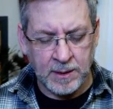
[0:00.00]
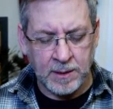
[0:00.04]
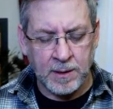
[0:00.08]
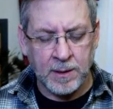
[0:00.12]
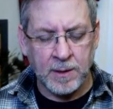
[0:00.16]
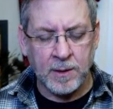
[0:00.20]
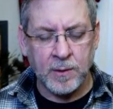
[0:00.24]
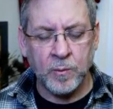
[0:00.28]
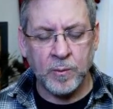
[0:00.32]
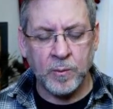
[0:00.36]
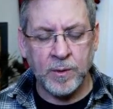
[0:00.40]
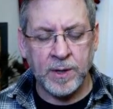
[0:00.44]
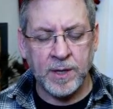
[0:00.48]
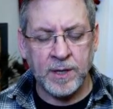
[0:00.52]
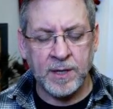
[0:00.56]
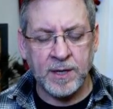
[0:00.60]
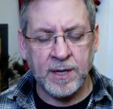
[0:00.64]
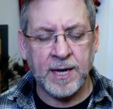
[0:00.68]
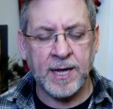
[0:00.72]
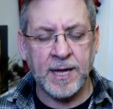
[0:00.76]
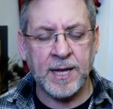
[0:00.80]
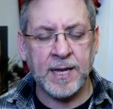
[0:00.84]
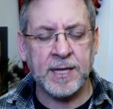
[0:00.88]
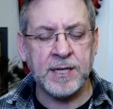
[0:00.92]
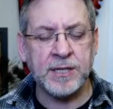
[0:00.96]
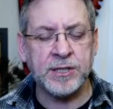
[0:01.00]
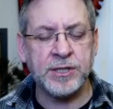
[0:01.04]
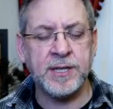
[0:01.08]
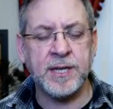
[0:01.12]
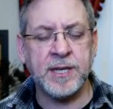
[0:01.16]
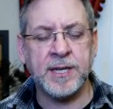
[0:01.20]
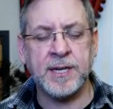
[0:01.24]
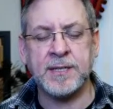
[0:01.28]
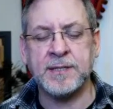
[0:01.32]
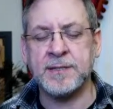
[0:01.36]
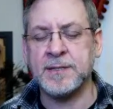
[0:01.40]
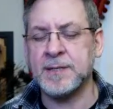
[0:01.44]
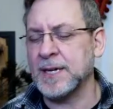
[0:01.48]
We acknowledge that
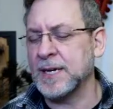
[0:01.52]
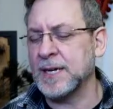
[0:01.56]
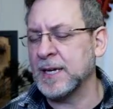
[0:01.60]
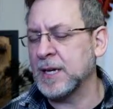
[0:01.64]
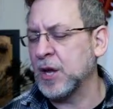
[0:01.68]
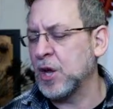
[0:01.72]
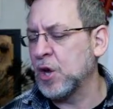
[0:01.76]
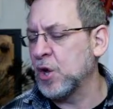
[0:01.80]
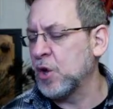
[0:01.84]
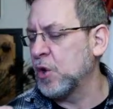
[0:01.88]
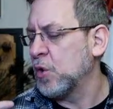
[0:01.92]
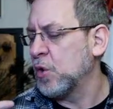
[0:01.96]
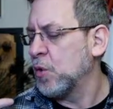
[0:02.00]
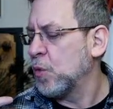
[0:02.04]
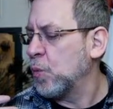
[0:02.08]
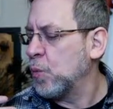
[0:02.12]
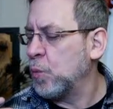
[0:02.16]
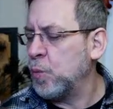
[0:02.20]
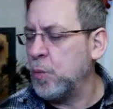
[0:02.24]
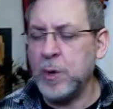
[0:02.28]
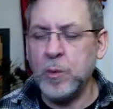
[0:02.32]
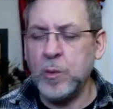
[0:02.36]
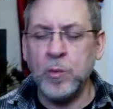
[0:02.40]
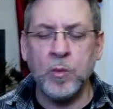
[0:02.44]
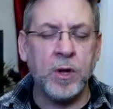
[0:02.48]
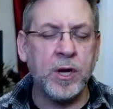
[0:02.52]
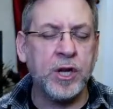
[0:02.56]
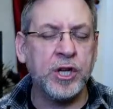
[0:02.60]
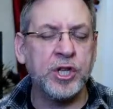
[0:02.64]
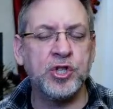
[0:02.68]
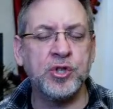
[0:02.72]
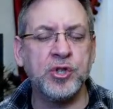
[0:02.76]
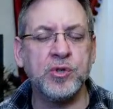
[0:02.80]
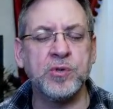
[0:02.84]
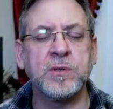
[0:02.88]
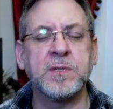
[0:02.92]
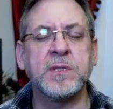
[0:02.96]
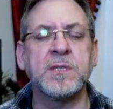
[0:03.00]
it's like we want to
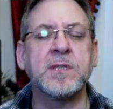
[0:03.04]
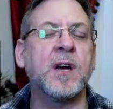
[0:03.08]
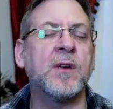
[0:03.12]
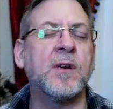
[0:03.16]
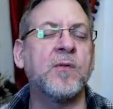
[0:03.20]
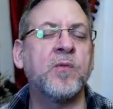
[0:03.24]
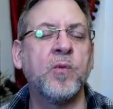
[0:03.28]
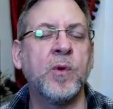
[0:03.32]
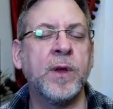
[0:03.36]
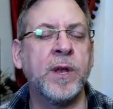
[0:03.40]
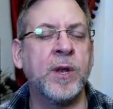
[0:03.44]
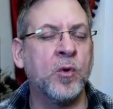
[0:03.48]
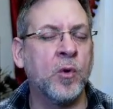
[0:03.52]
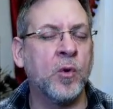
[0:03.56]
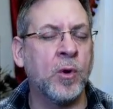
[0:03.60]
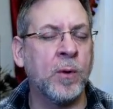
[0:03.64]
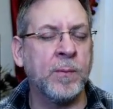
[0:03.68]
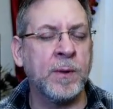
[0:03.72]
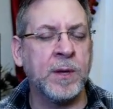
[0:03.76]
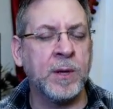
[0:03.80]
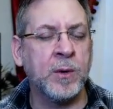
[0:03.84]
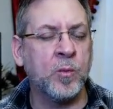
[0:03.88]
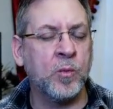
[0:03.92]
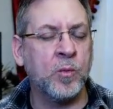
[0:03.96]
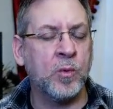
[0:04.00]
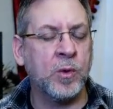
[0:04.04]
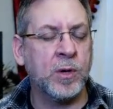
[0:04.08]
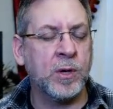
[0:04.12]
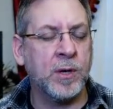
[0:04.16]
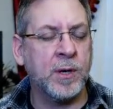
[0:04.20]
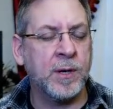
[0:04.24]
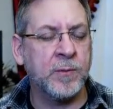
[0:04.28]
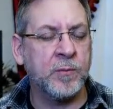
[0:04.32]
do stuff we normally wouldn't.